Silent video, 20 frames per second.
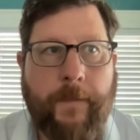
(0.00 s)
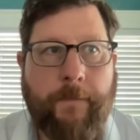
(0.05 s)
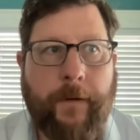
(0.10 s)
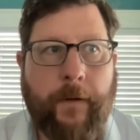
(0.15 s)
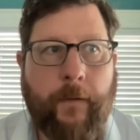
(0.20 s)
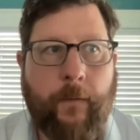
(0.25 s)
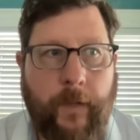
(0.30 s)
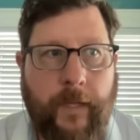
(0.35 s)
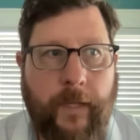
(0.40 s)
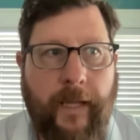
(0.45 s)

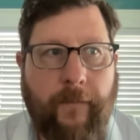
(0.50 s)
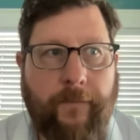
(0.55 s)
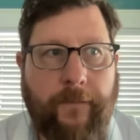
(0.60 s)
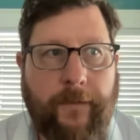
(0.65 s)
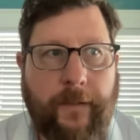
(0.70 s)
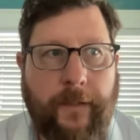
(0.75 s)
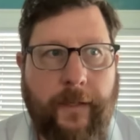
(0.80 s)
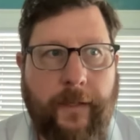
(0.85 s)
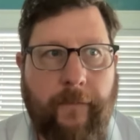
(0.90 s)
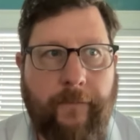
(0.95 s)
But we have
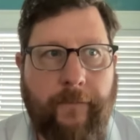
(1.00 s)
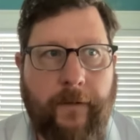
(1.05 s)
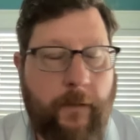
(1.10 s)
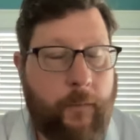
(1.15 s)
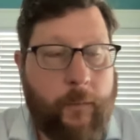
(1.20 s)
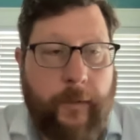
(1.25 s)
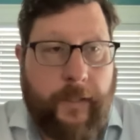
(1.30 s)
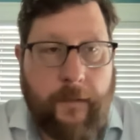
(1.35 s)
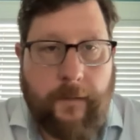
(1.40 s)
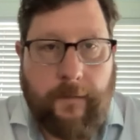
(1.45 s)
seen evidence.
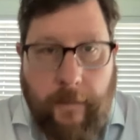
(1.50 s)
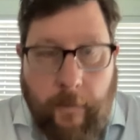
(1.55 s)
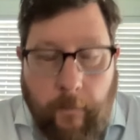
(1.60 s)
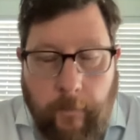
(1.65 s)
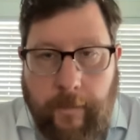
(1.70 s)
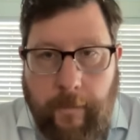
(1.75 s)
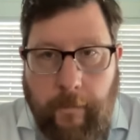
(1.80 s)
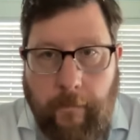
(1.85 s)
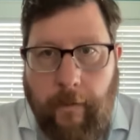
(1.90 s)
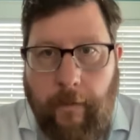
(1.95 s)
We can see
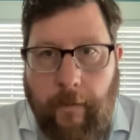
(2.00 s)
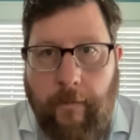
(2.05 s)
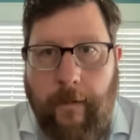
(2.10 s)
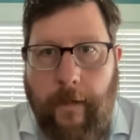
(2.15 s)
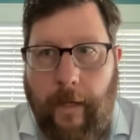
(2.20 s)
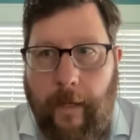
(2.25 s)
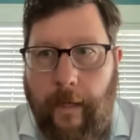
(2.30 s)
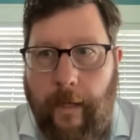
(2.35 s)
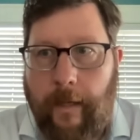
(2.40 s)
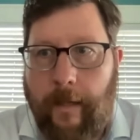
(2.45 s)
with our own
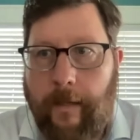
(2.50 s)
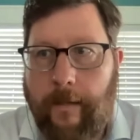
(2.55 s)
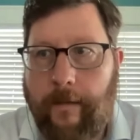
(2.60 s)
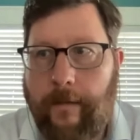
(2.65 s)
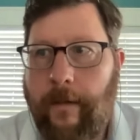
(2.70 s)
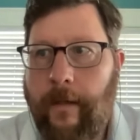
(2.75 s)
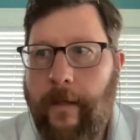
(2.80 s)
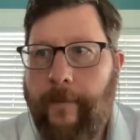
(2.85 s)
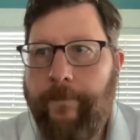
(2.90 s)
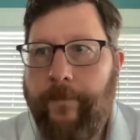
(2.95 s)

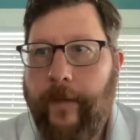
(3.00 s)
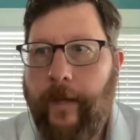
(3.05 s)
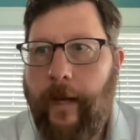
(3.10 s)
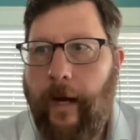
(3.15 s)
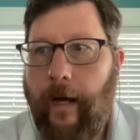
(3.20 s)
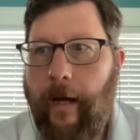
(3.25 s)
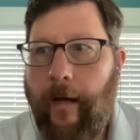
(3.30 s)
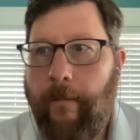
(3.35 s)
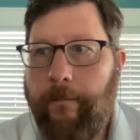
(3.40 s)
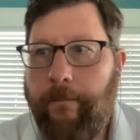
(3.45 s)
eyes,
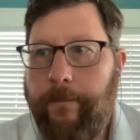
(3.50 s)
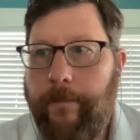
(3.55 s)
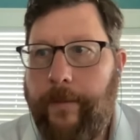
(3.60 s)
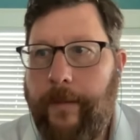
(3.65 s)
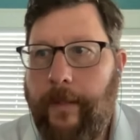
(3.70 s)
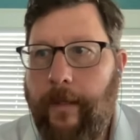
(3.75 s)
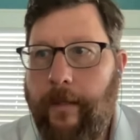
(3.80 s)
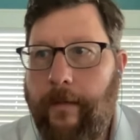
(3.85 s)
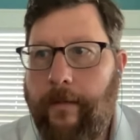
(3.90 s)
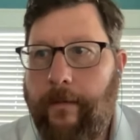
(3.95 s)

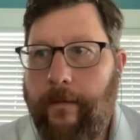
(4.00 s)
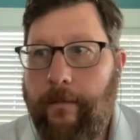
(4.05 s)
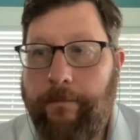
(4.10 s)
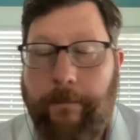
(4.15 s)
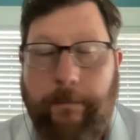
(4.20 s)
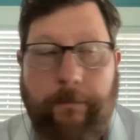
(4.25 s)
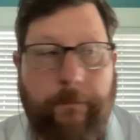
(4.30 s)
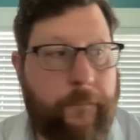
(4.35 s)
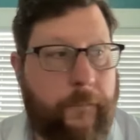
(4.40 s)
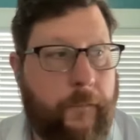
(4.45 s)
because
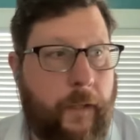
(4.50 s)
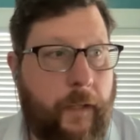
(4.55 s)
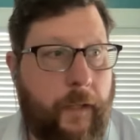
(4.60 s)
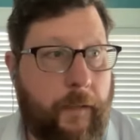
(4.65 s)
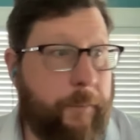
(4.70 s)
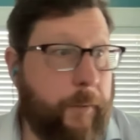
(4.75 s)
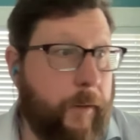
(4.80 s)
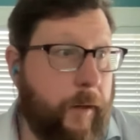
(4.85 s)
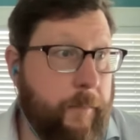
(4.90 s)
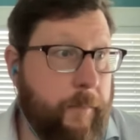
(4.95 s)

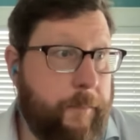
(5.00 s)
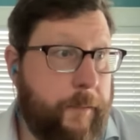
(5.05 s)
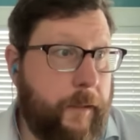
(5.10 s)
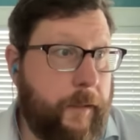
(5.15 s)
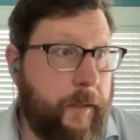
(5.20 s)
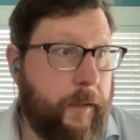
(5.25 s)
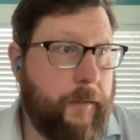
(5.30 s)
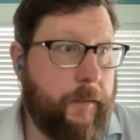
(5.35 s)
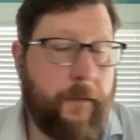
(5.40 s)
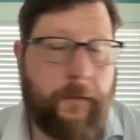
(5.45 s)
in part
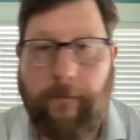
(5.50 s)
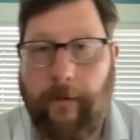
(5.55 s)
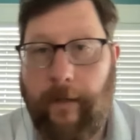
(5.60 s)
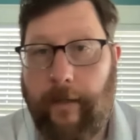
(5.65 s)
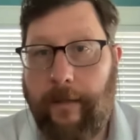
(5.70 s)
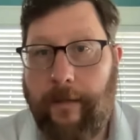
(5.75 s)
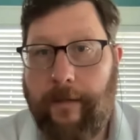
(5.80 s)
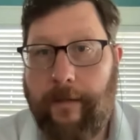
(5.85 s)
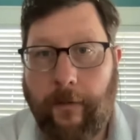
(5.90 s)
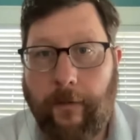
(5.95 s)
because
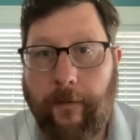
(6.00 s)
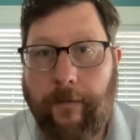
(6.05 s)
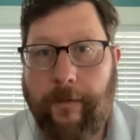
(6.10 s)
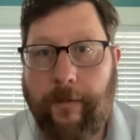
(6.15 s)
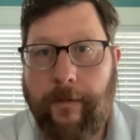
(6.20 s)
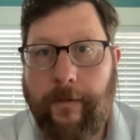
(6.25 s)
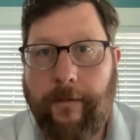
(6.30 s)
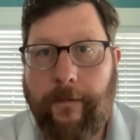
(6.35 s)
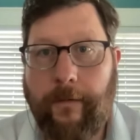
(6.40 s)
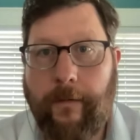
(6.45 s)
Israeli
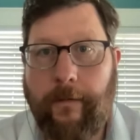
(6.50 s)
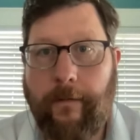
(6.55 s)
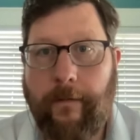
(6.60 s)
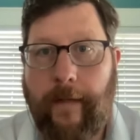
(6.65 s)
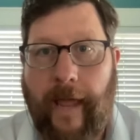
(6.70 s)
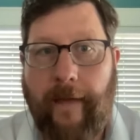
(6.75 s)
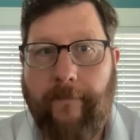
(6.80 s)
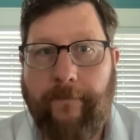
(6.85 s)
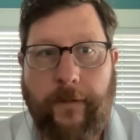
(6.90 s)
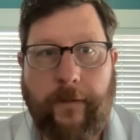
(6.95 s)
soldiers
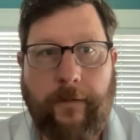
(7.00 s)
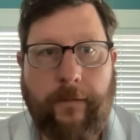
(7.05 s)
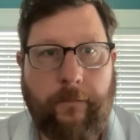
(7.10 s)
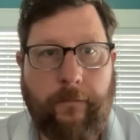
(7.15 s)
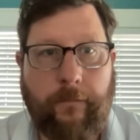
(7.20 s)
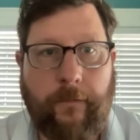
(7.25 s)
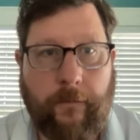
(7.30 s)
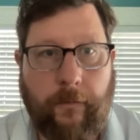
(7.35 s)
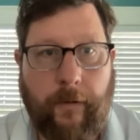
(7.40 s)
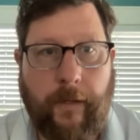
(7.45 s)
have this
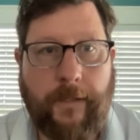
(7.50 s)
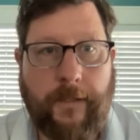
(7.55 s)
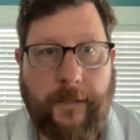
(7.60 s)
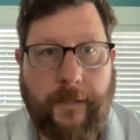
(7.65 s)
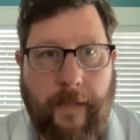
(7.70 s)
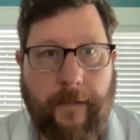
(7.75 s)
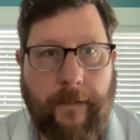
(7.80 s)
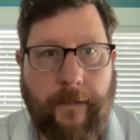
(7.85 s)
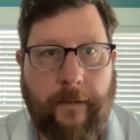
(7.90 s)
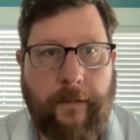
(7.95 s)
strange
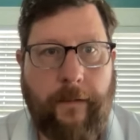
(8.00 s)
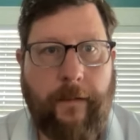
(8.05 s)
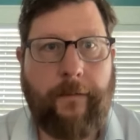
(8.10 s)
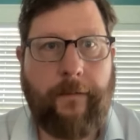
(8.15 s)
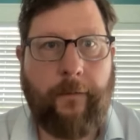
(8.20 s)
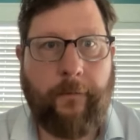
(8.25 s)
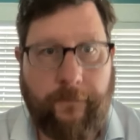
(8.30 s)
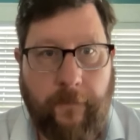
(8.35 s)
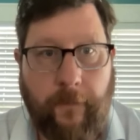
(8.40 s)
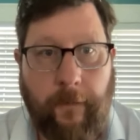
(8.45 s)
tendency
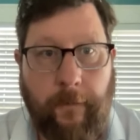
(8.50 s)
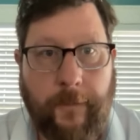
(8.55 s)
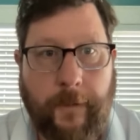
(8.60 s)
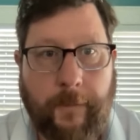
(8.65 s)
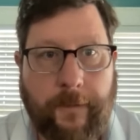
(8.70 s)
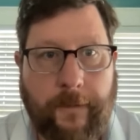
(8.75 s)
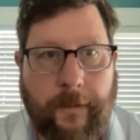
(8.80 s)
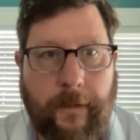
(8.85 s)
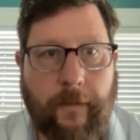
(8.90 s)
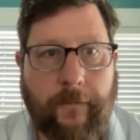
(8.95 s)
to film
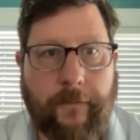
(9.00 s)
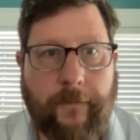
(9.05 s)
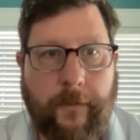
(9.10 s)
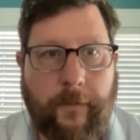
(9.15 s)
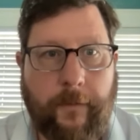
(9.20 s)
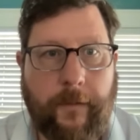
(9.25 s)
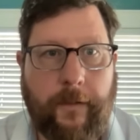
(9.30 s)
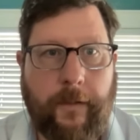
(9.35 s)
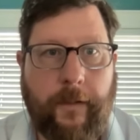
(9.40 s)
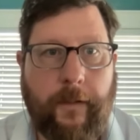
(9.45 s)
themselves
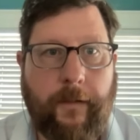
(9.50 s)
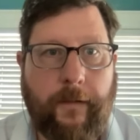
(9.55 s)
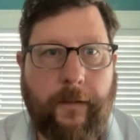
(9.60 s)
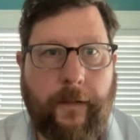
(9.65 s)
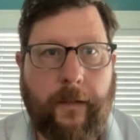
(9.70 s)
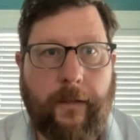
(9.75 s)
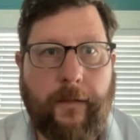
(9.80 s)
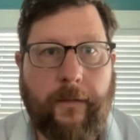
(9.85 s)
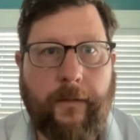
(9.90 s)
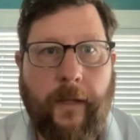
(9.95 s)
doing these
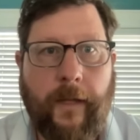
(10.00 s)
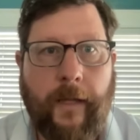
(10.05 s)
things.